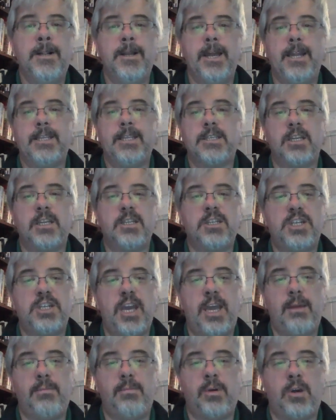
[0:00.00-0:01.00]
And it's going to
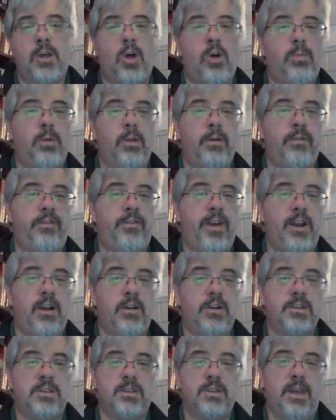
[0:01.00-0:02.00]
shape global
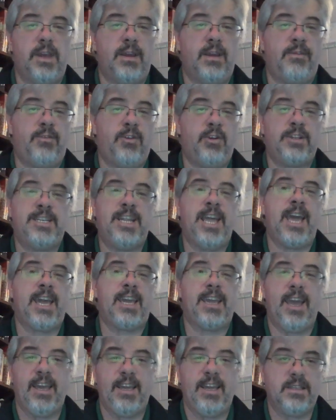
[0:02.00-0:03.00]
affairs for
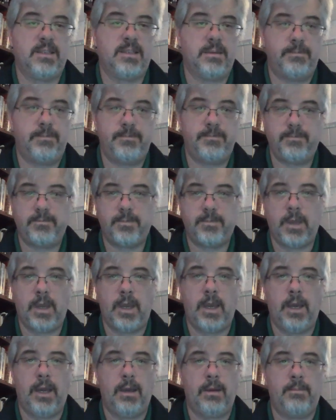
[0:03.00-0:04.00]
decades,
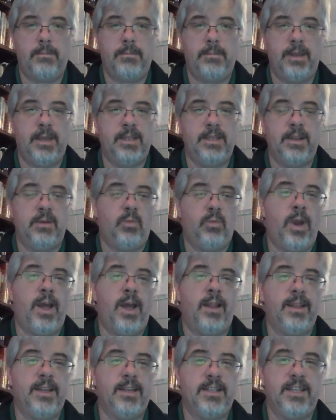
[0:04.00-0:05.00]

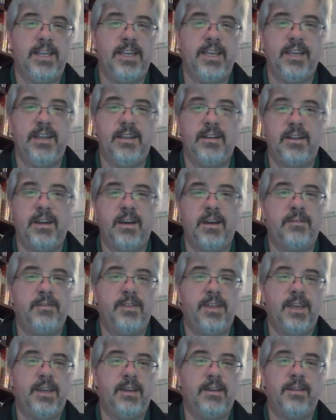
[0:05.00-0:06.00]
well into the end
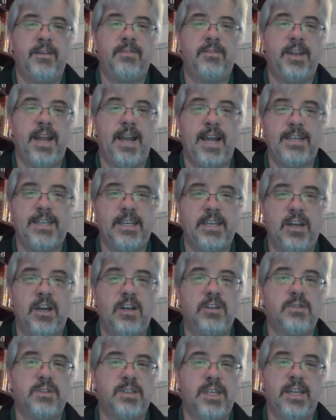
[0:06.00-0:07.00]
of the
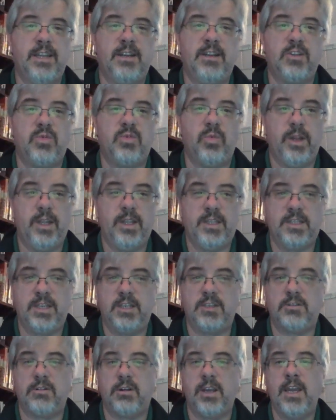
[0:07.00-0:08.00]
1900s, the end of the 20th
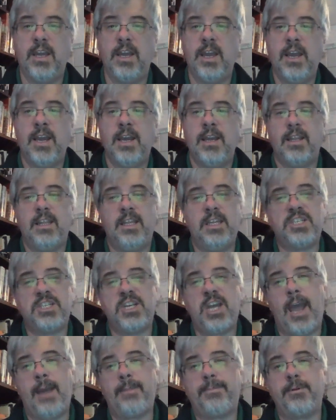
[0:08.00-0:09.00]
century. Now, this
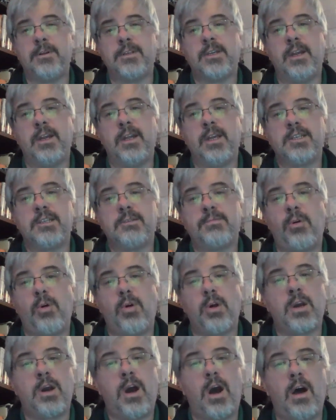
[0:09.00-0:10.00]
chapter is going to
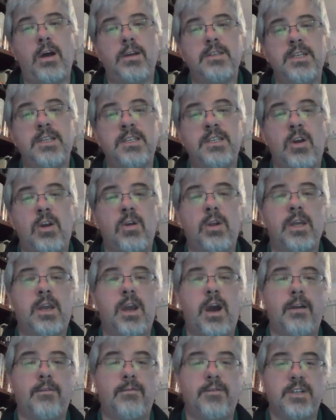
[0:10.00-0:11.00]
explore causes, early
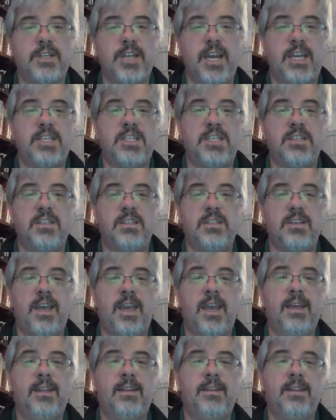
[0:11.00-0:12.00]
confrontations,
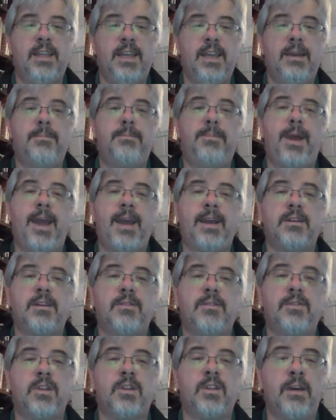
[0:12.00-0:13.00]
and the impact
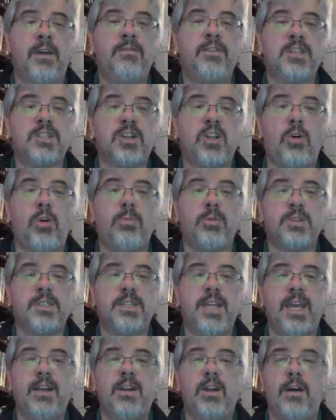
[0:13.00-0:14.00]
of this global
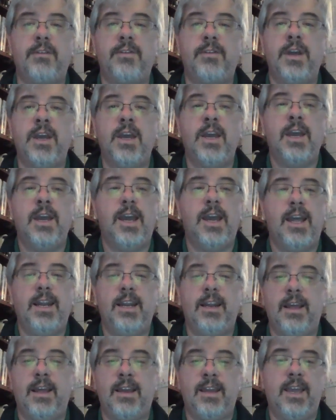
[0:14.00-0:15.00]
standoff.
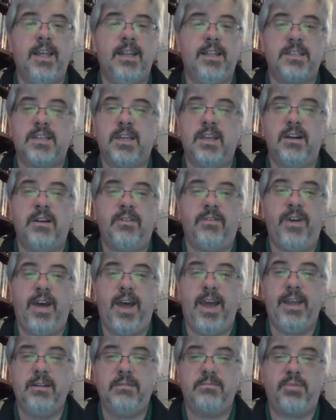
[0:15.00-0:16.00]
And again, it's going to
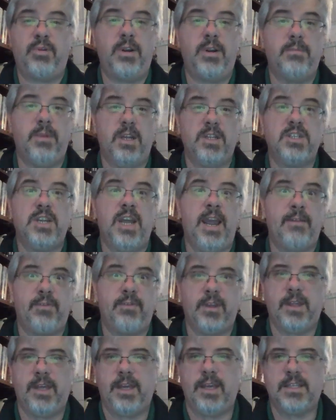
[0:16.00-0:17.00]
define pretty much
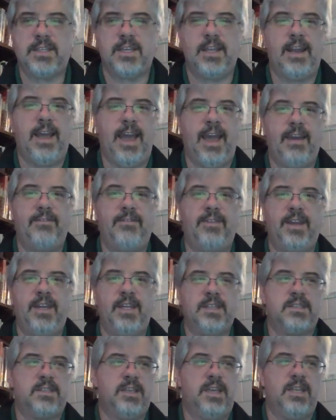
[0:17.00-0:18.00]
everything. It's going to have
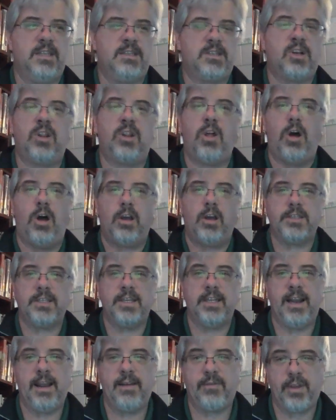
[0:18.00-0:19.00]
its claws
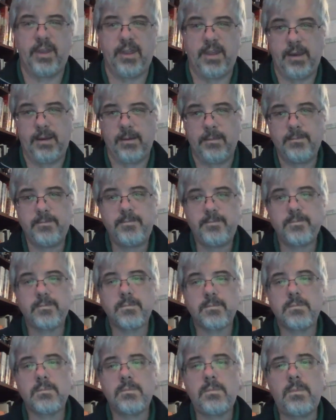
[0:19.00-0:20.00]
in everything.
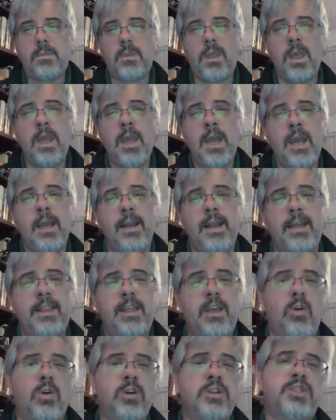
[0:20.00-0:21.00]
Now,
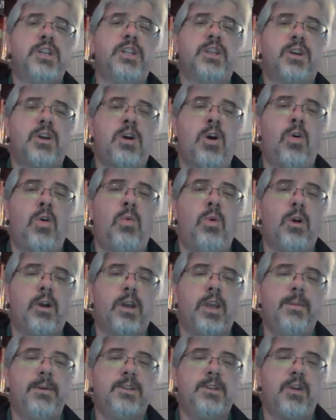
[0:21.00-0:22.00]
the origin of the Cold War
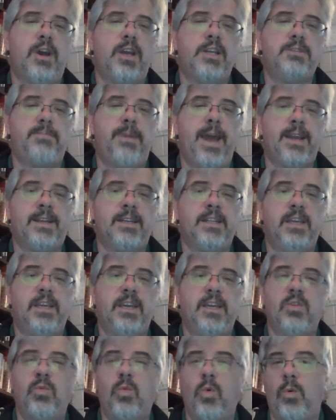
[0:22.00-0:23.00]
can be traced back to
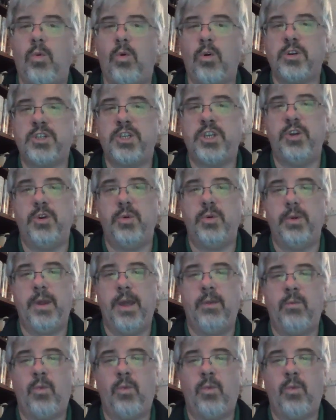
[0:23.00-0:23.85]
the end of World War II.